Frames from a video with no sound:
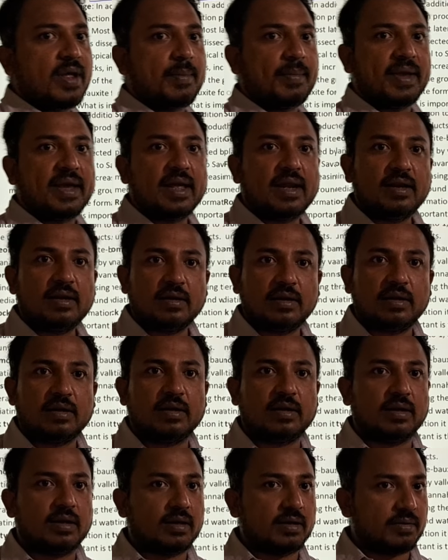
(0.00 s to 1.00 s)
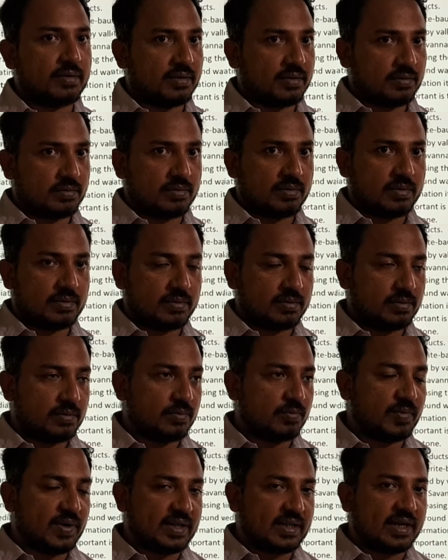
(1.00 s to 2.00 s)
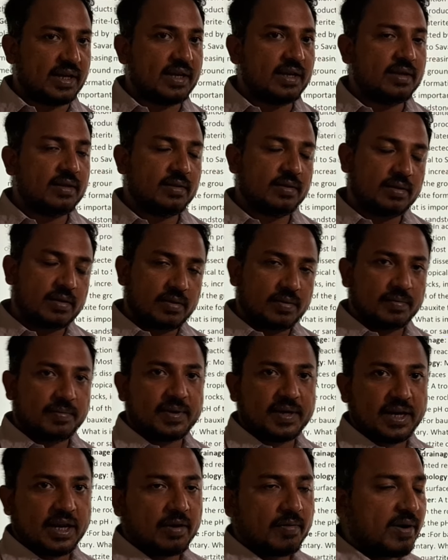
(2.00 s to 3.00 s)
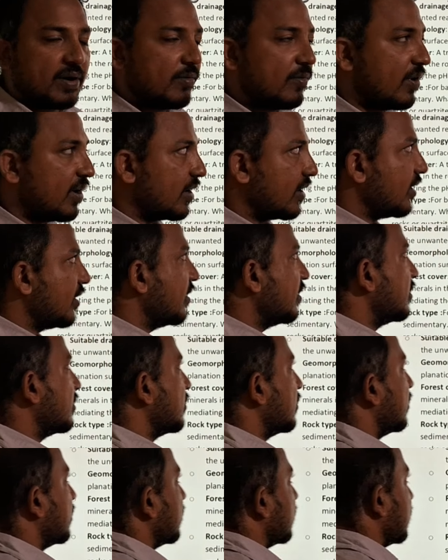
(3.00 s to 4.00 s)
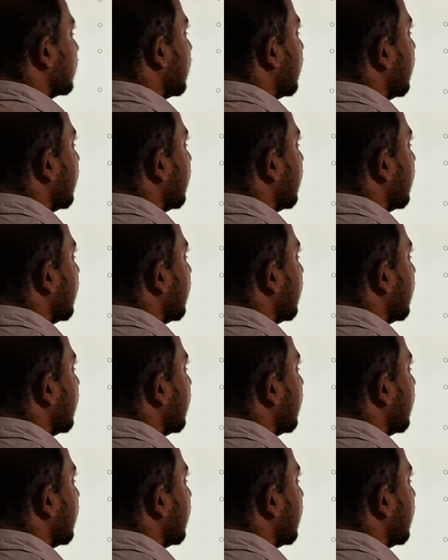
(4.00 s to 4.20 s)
chemical weathering, we require water. So this is